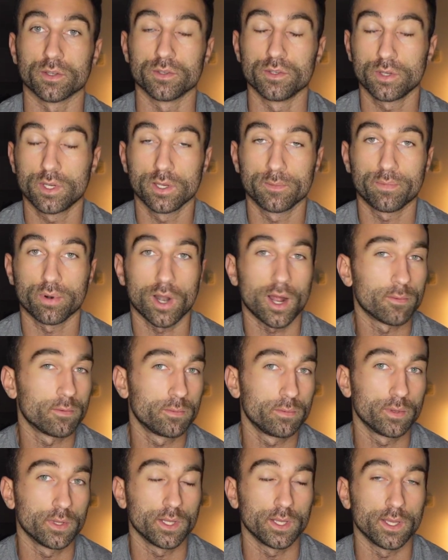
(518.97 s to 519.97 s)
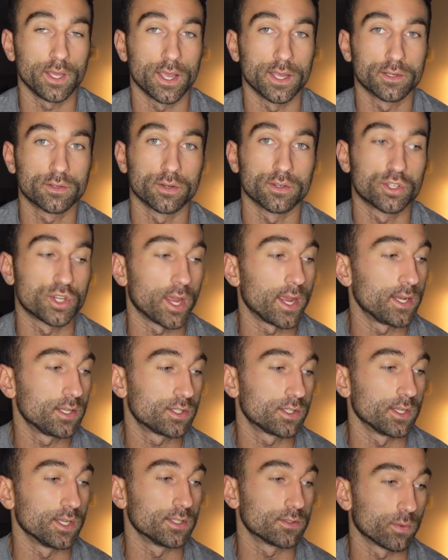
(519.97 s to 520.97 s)
You could probably
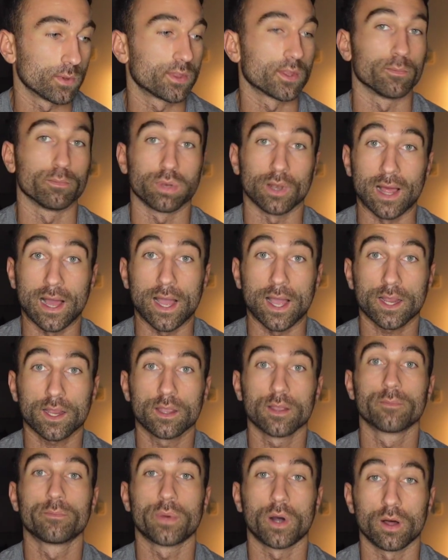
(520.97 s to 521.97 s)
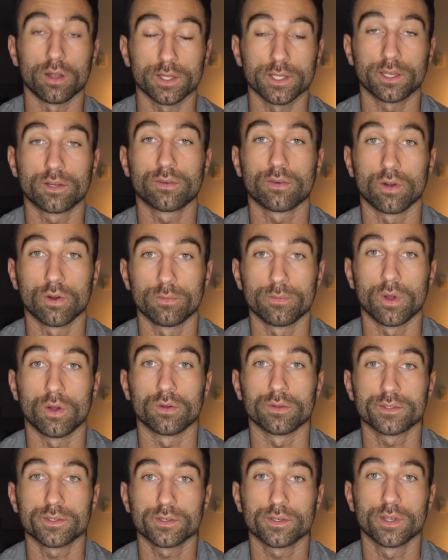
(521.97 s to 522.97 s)
interchange these with a black
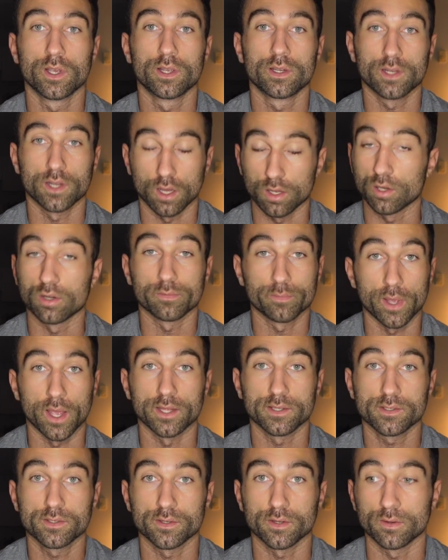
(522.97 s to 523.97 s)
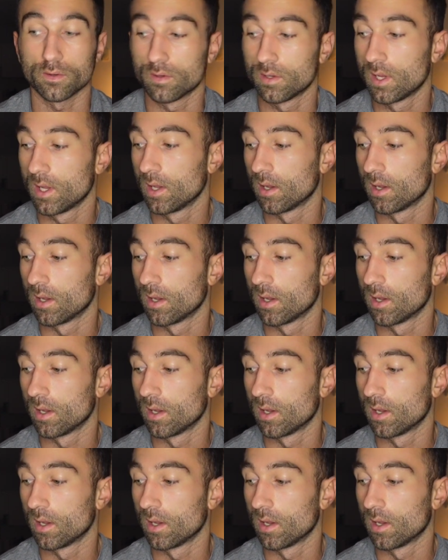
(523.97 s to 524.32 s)
Polychromos colored pencil.